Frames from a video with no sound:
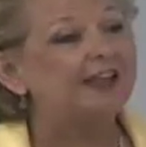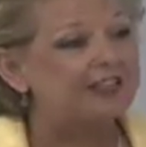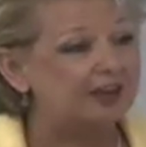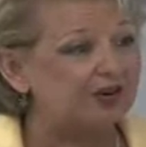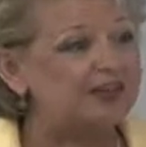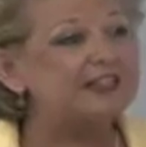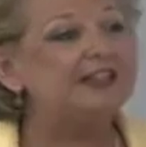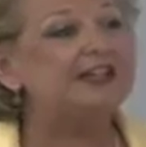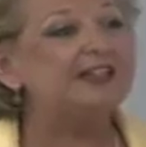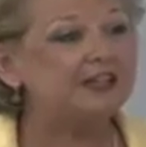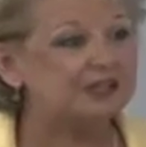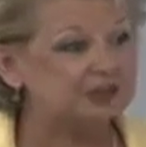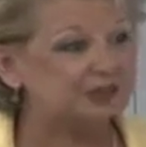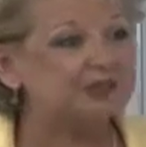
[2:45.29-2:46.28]
their
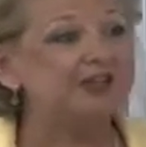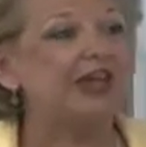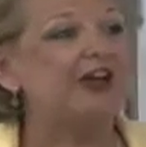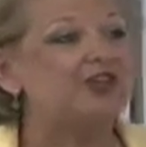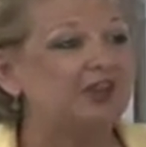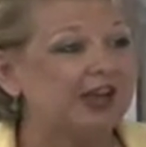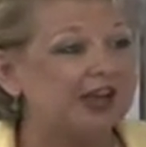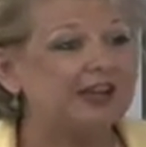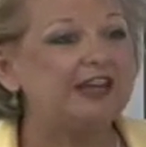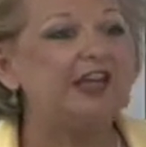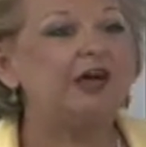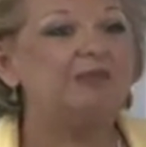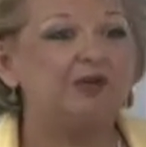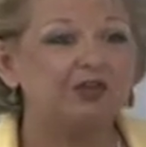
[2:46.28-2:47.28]
attendance was
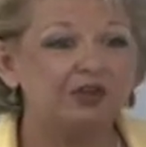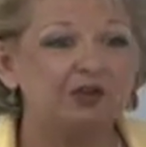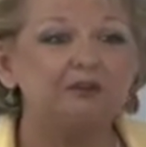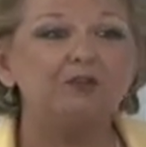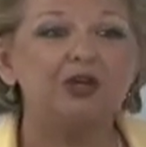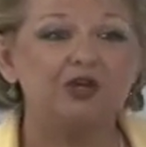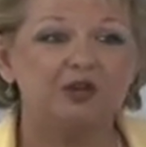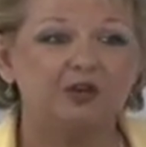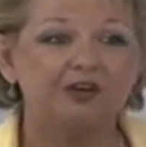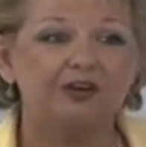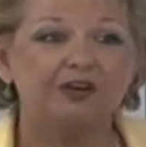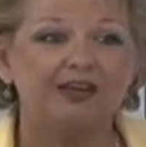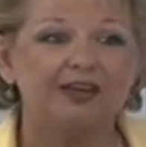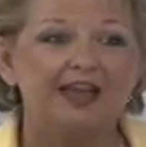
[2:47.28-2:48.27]
calculating up on the
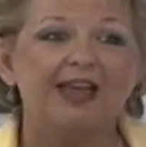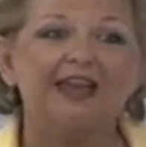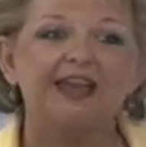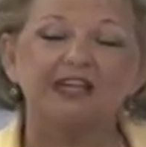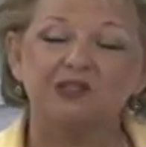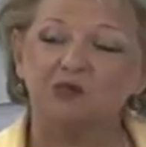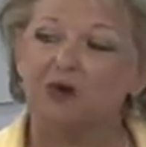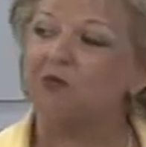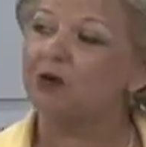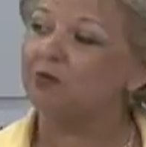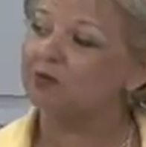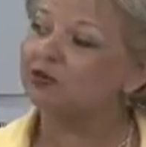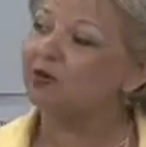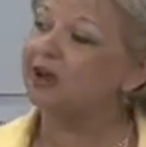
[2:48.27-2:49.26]
computer, and guess what we
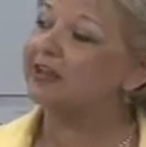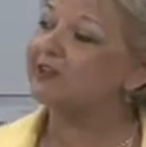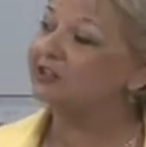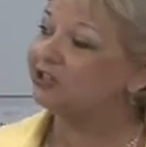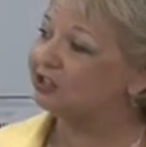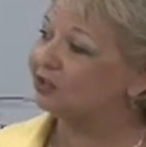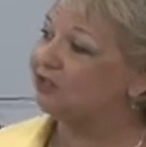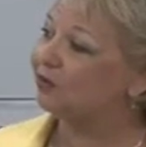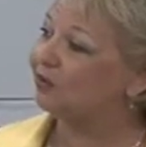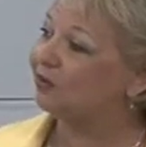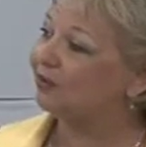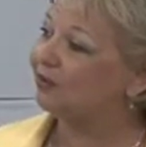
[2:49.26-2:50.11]
were trying to do?